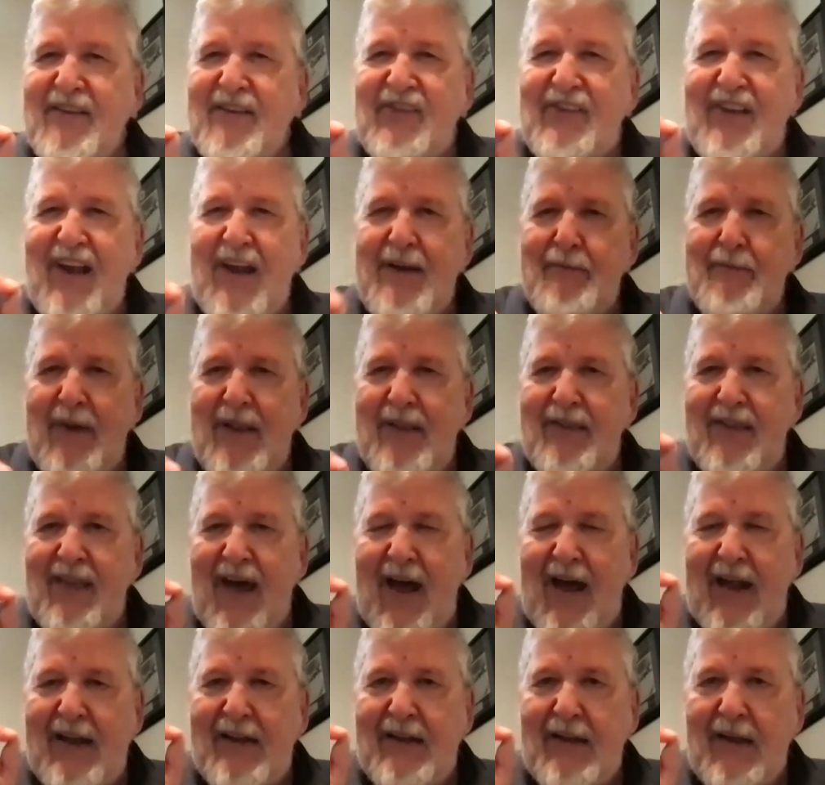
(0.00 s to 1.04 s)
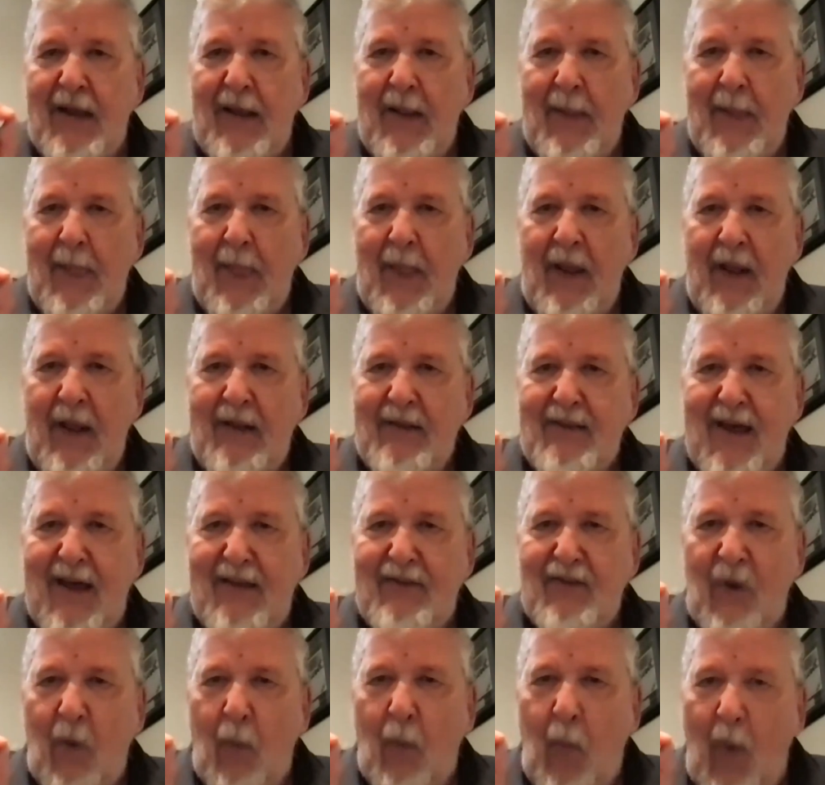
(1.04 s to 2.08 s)
the statement that
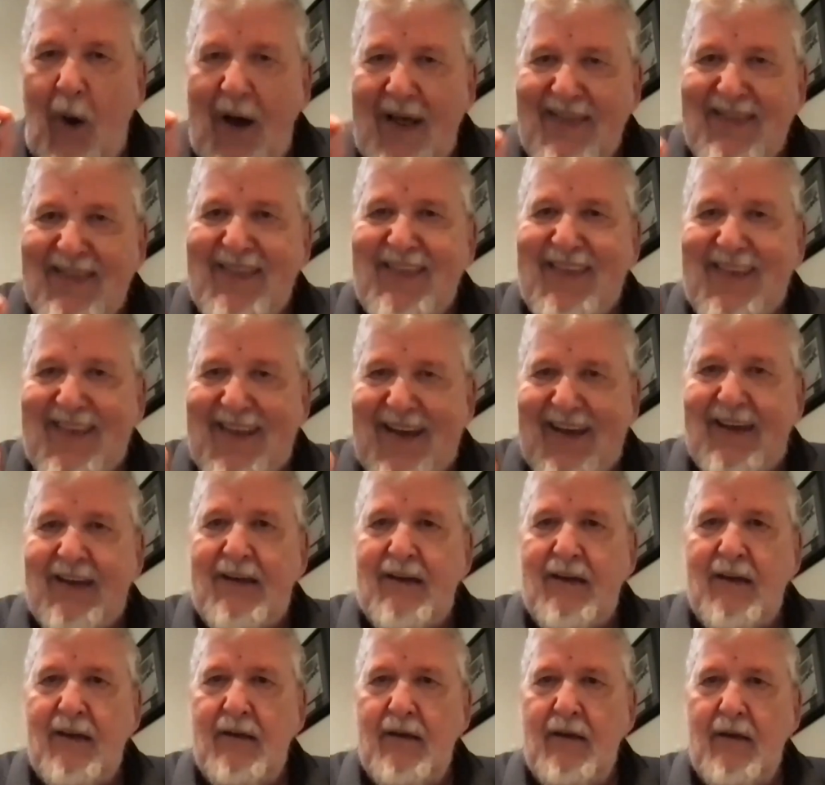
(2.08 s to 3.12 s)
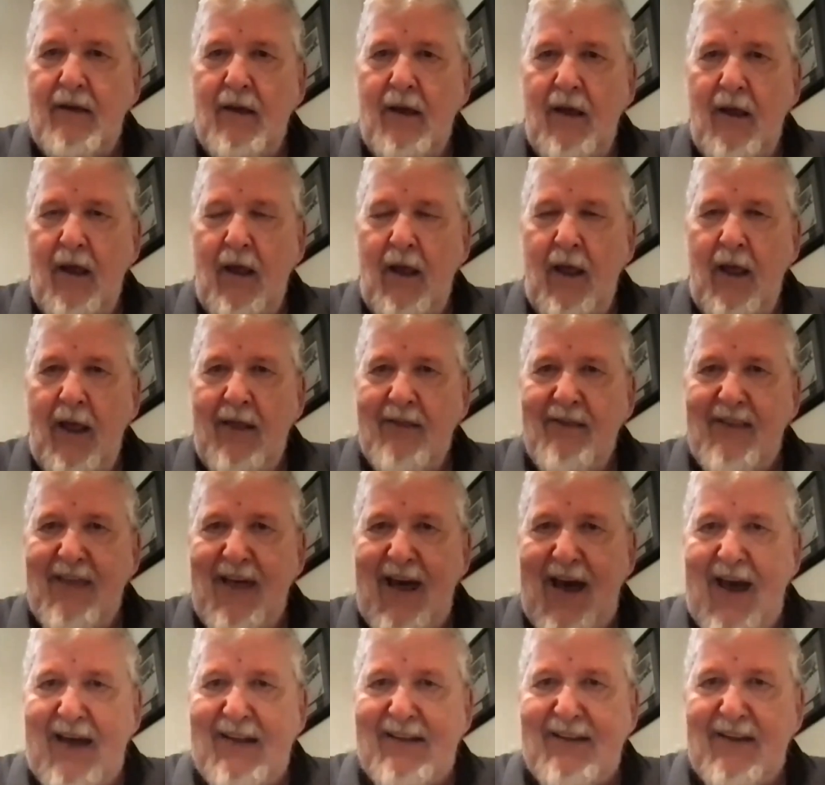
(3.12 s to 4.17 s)
the one thing
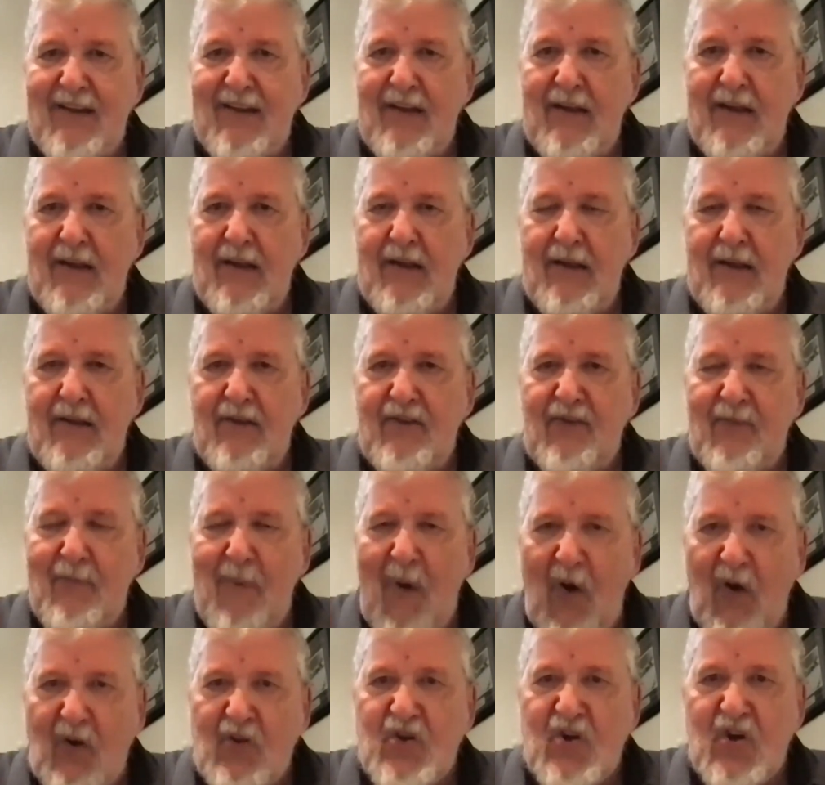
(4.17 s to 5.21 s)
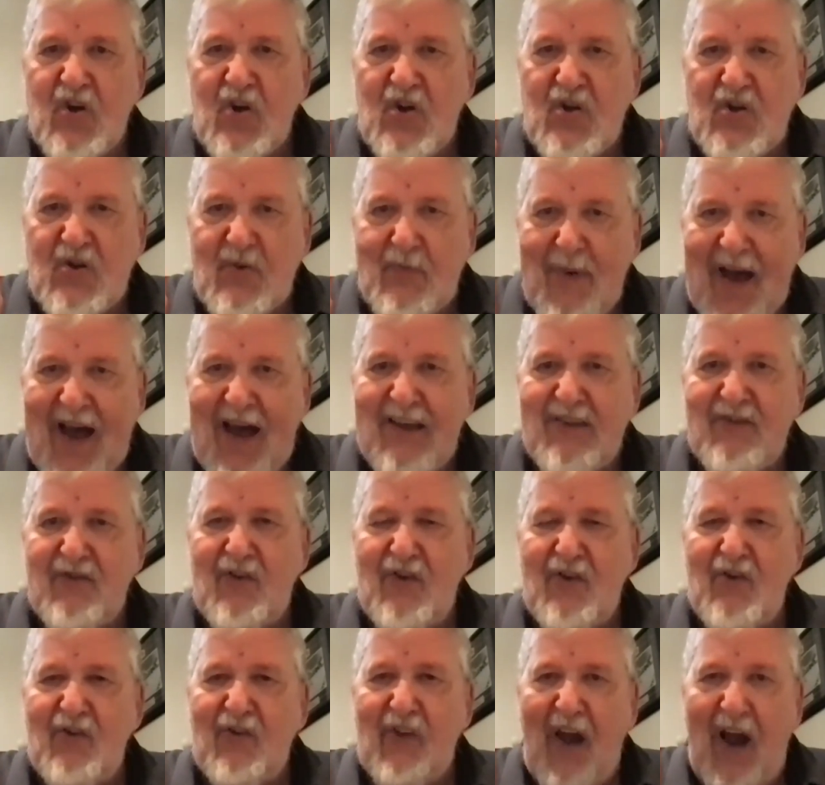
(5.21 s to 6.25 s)
that small church
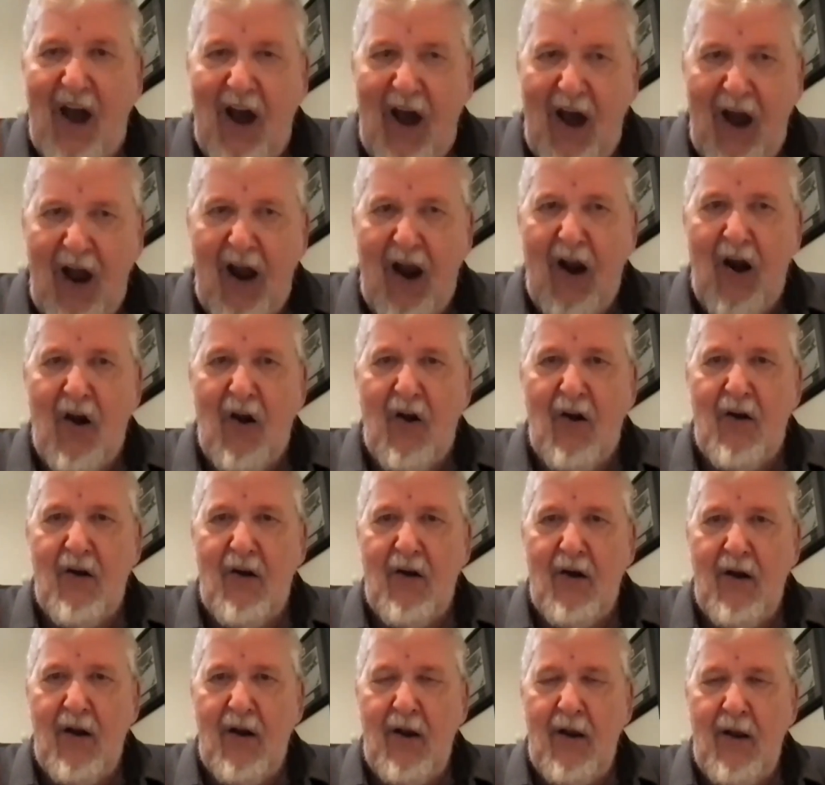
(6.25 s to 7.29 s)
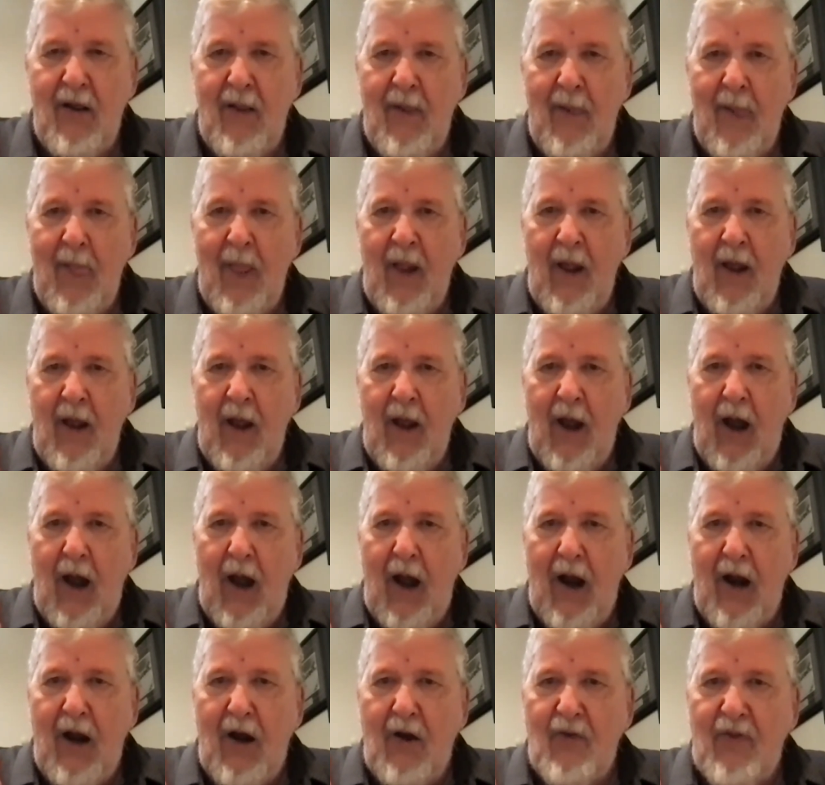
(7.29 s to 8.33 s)
pastors are
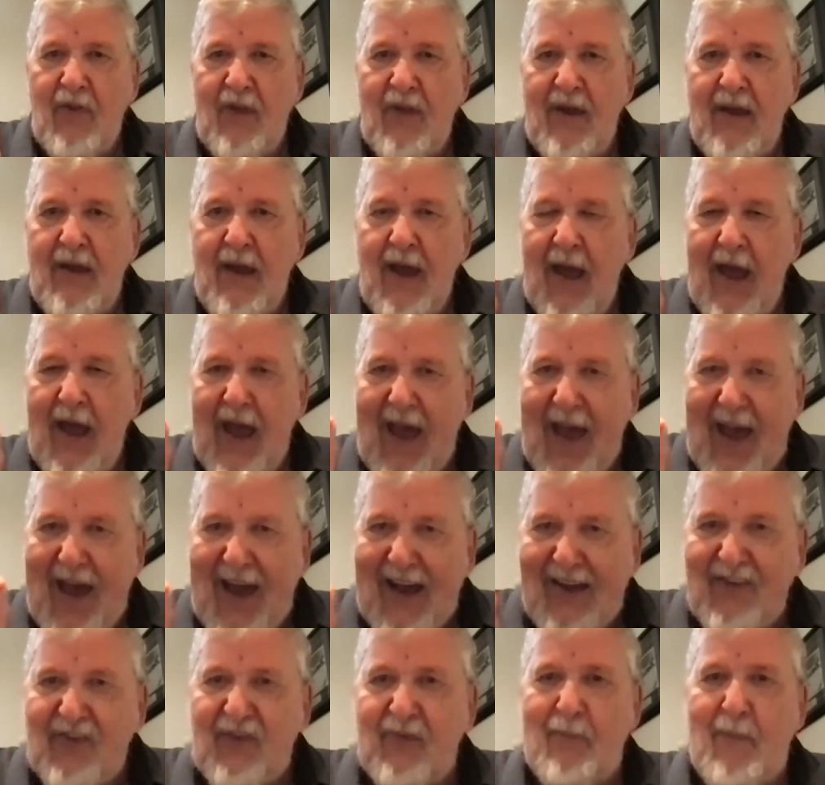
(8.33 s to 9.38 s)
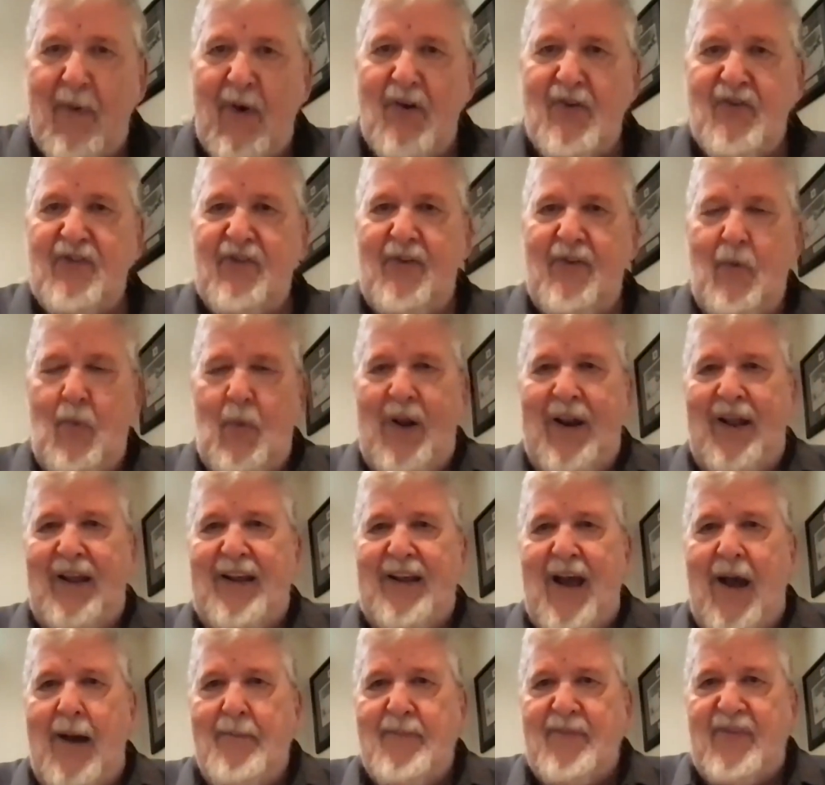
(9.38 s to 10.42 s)
the experts when it
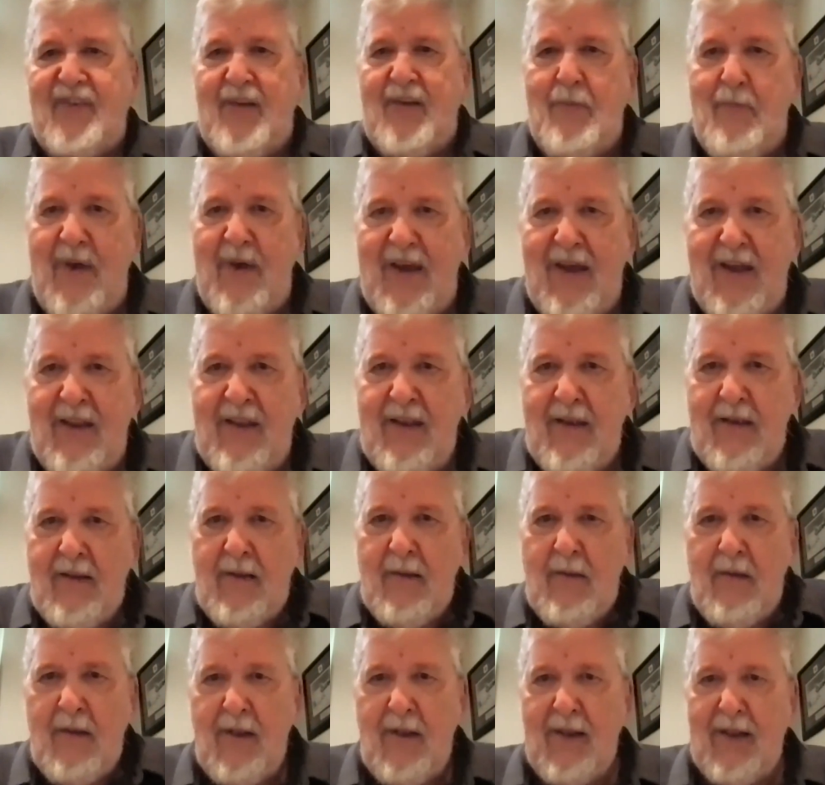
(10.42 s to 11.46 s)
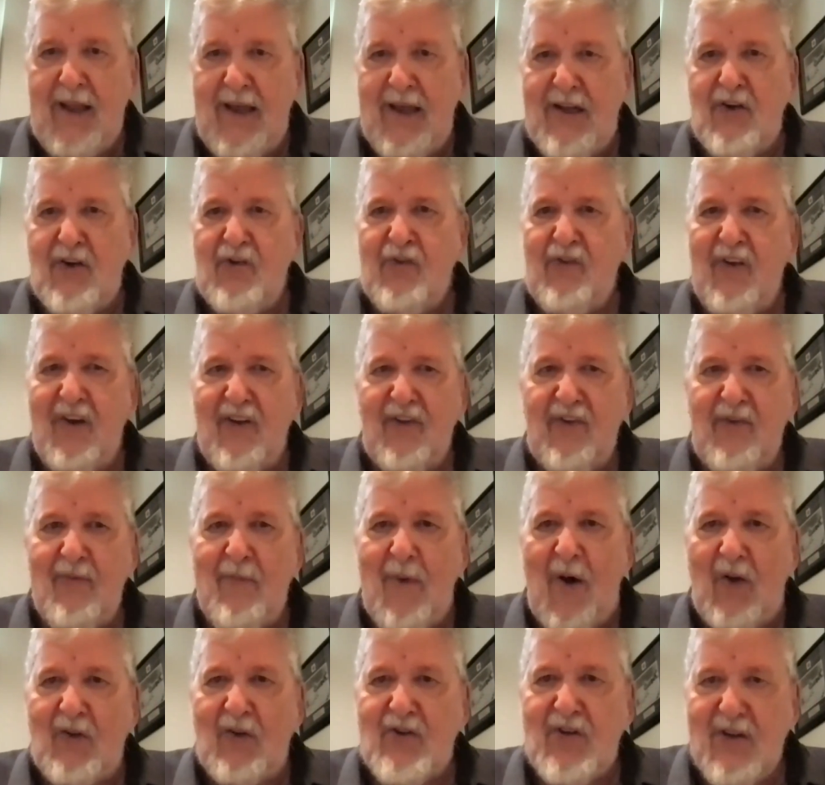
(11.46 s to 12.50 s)
comes to being leaders in a
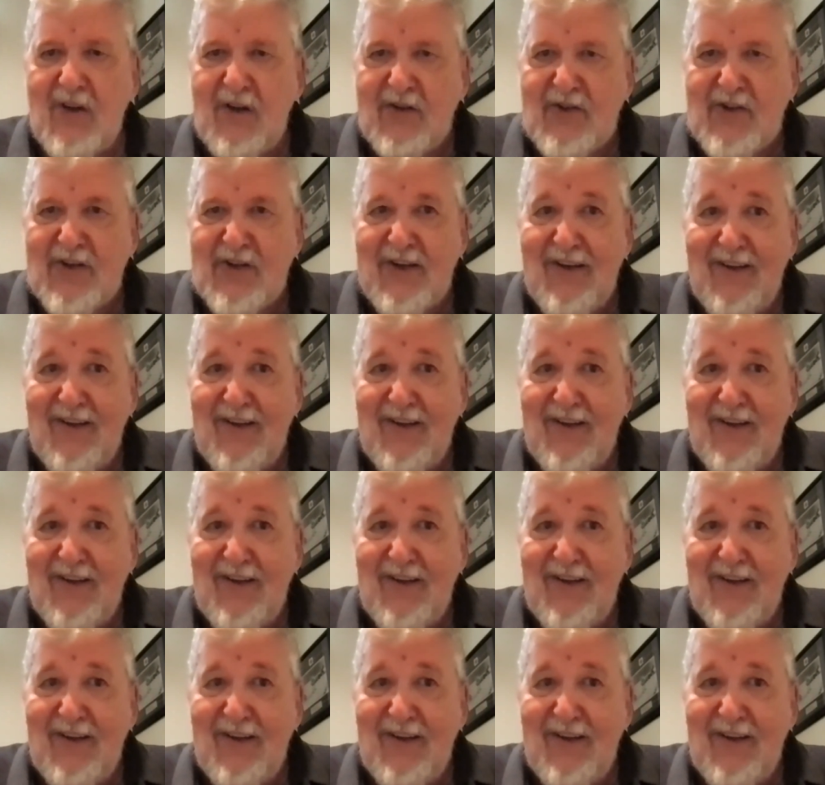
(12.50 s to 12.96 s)
small church.